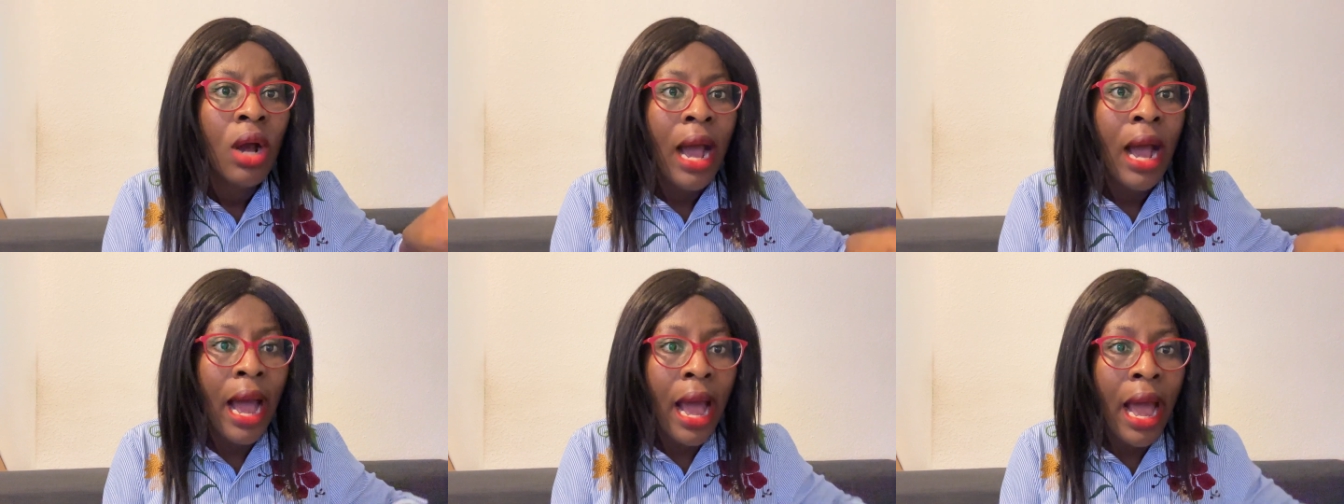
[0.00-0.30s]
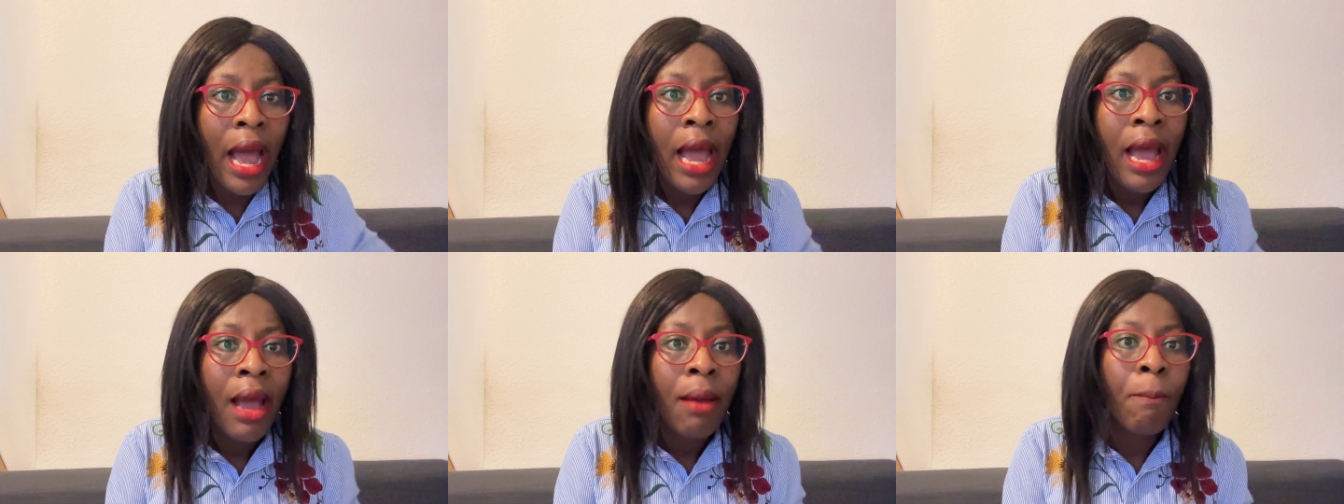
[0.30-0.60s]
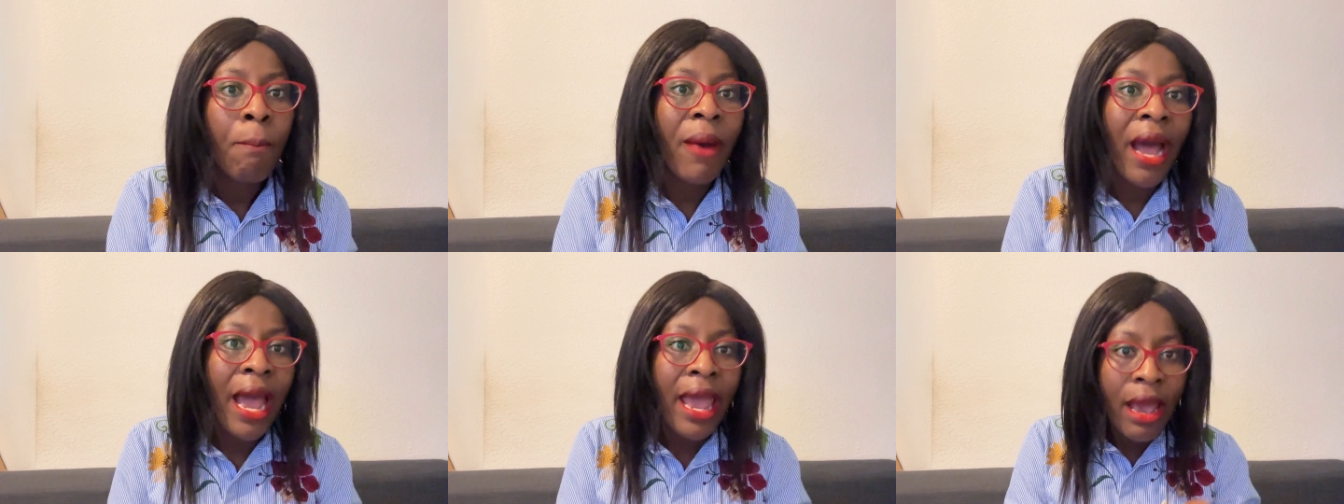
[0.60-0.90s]

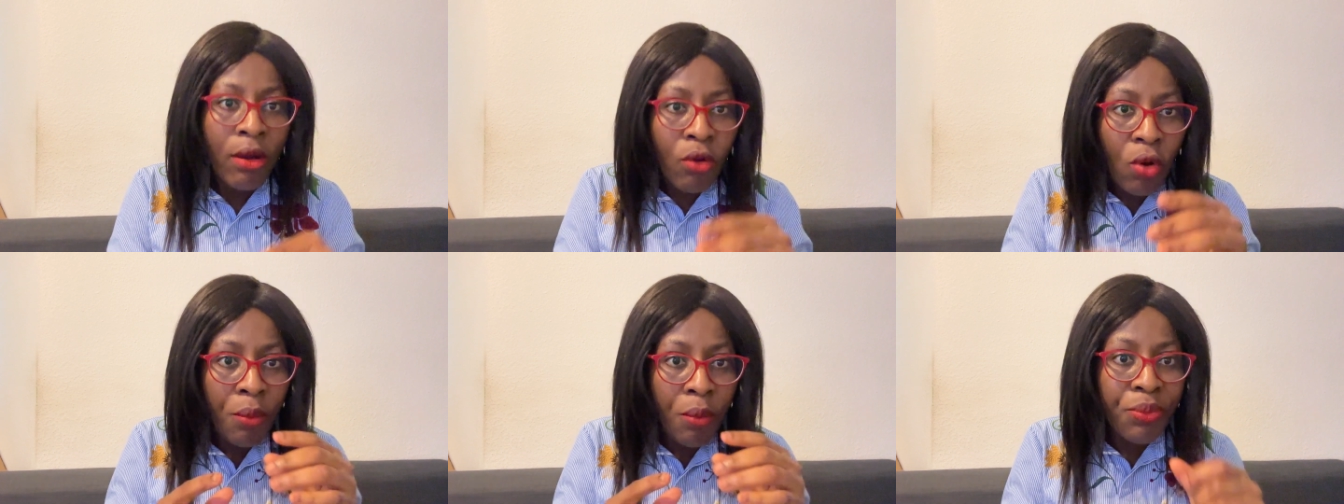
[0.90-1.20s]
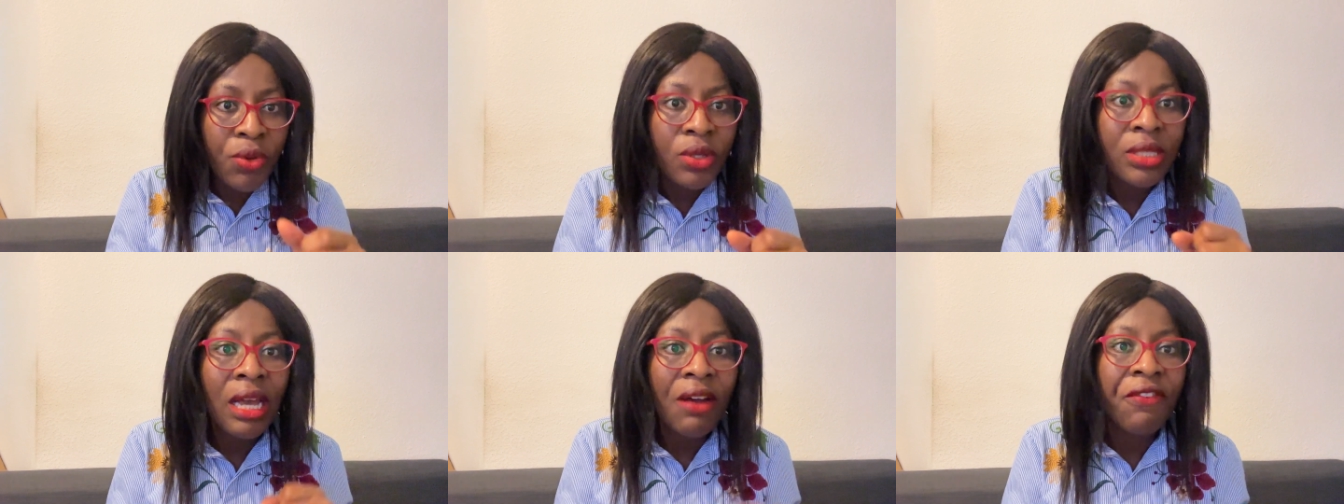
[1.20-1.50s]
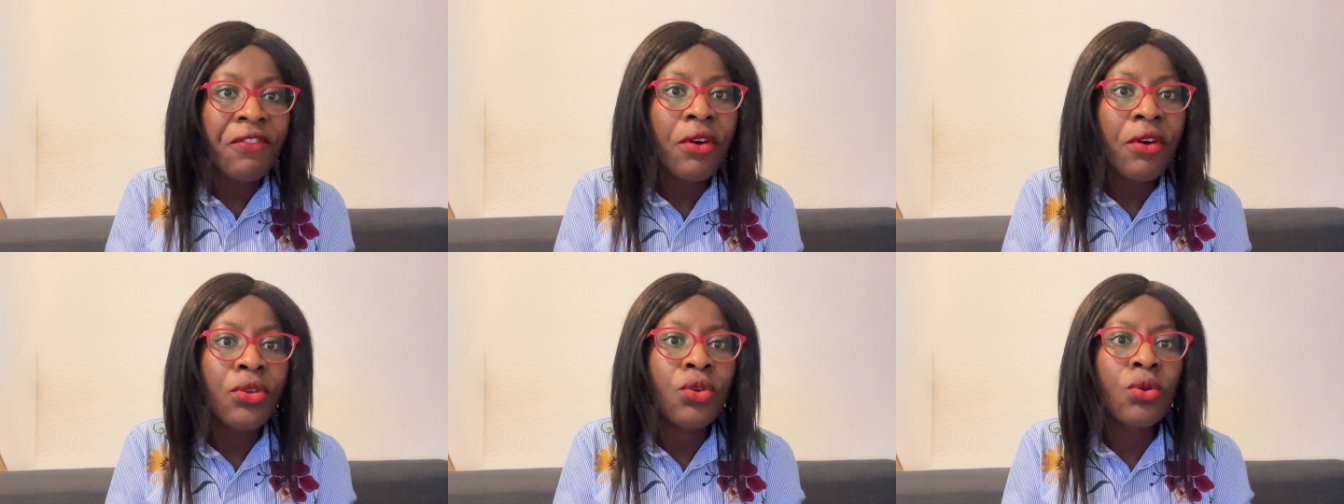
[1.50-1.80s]
buy a
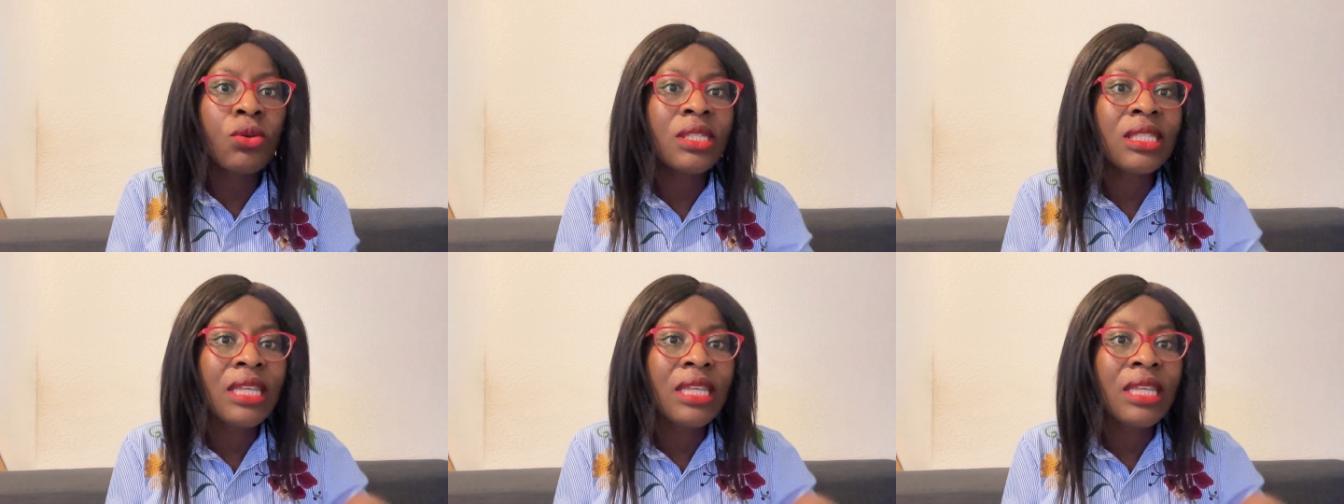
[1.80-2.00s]
computer for you,